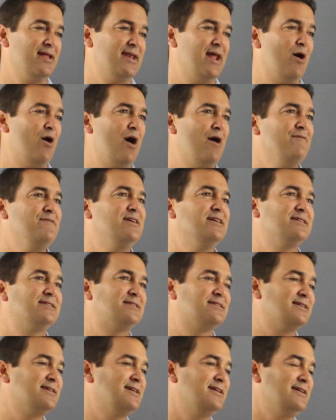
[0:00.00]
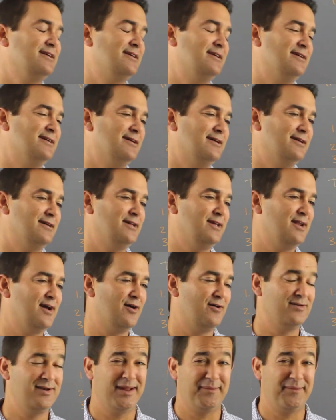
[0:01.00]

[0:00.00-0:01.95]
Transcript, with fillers: Now, obviously, you know,